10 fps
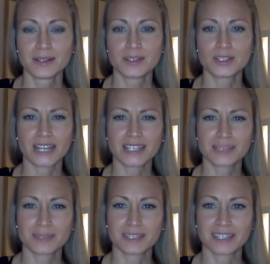she asked
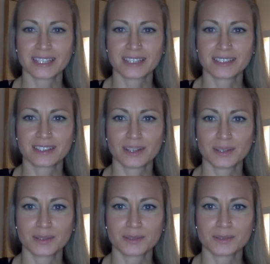me, like, you
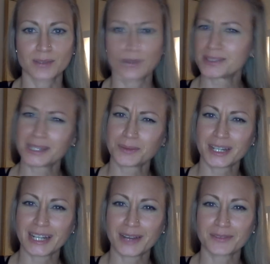know, so how's that
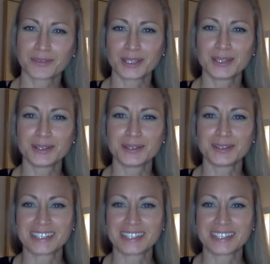working out for you?